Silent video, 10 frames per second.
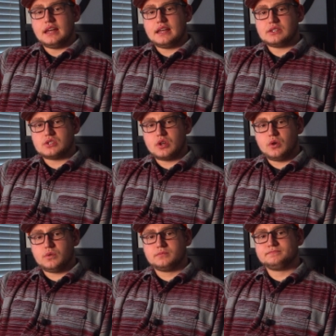And
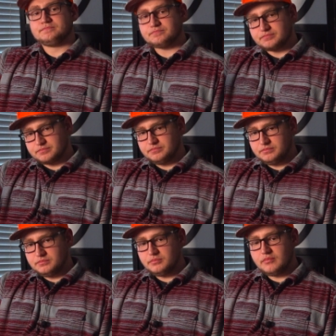so
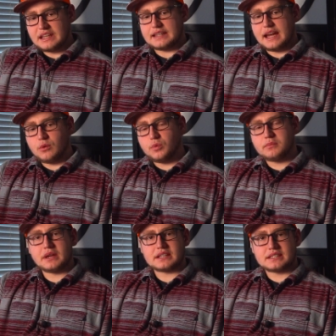that
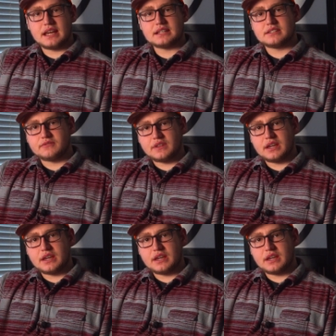would make sense if